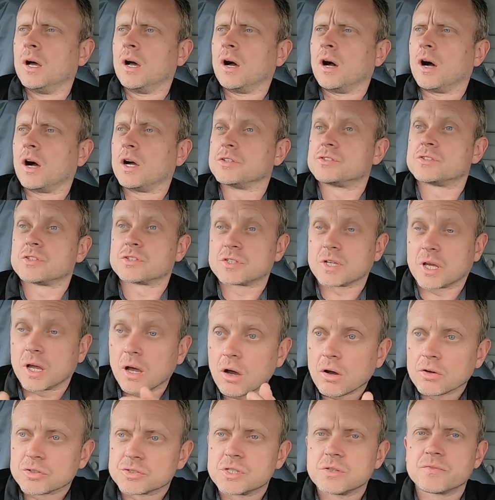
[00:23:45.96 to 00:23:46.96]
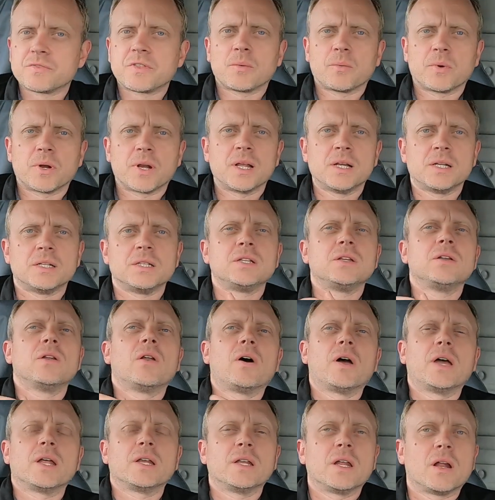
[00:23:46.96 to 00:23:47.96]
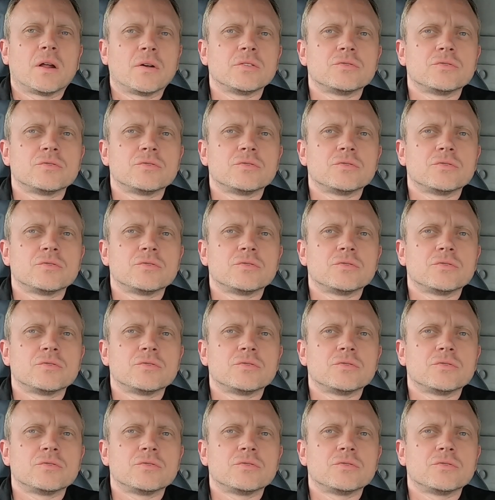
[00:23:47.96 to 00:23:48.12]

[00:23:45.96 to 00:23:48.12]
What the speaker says: I used to say, oh, see if they want LED lighting, you know,